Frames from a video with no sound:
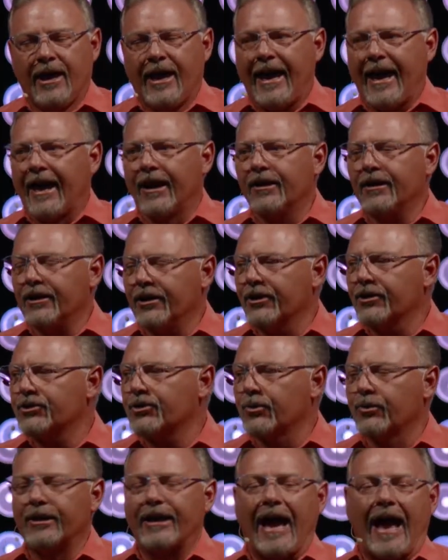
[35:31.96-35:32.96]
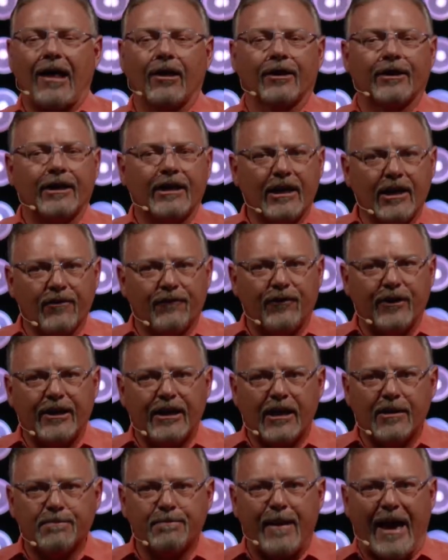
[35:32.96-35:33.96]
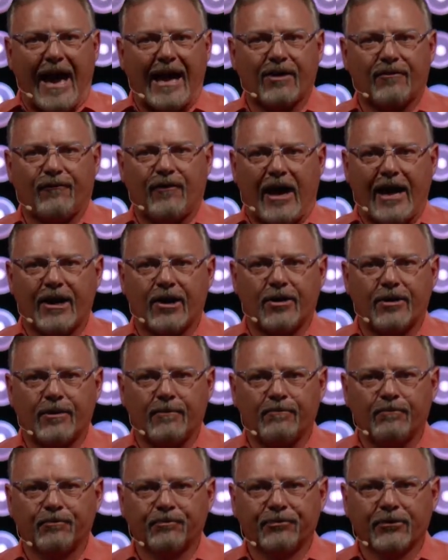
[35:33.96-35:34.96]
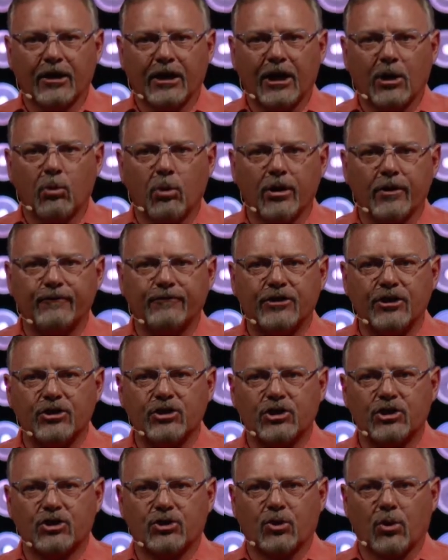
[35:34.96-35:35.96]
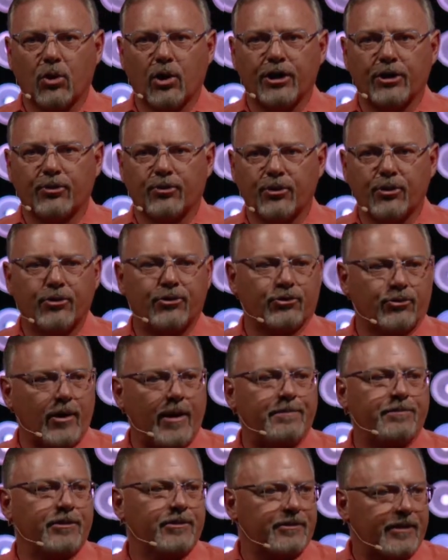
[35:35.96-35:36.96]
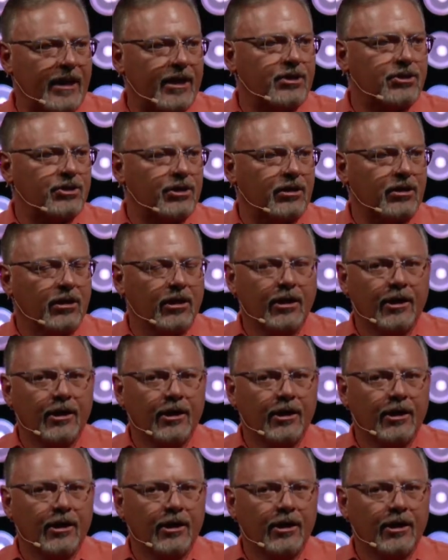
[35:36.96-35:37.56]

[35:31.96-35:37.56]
And here's the reality if it had backfired, it would have destroyed Ruth's reputation.